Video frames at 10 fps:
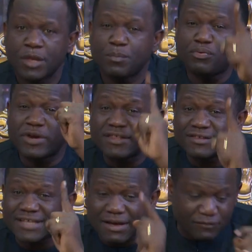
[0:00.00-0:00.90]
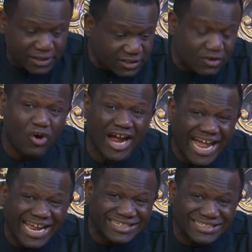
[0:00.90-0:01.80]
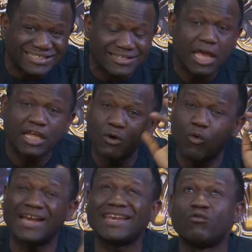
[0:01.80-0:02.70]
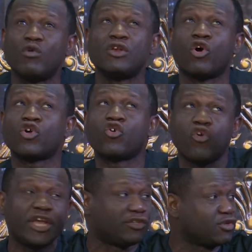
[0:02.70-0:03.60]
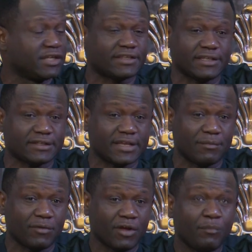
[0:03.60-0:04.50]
Preserve it on hard disk. The one that will not go into the system.